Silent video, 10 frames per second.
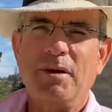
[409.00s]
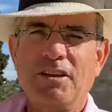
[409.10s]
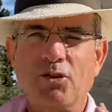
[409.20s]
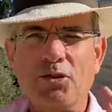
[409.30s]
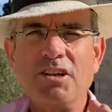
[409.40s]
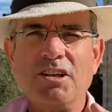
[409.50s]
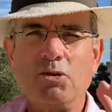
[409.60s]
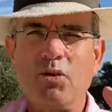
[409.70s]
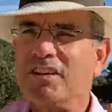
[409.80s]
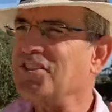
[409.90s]
but during the
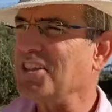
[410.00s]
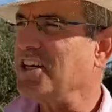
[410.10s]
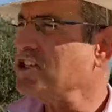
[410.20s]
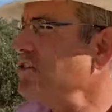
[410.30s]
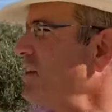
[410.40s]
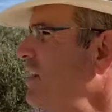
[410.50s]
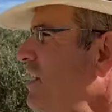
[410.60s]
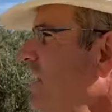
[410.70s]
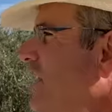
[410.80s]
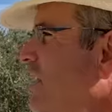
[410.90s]
12th century,
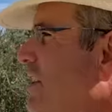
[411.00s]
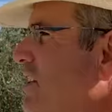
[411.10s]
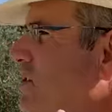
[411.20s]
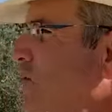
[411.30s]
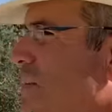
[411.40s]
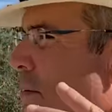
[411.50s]
this was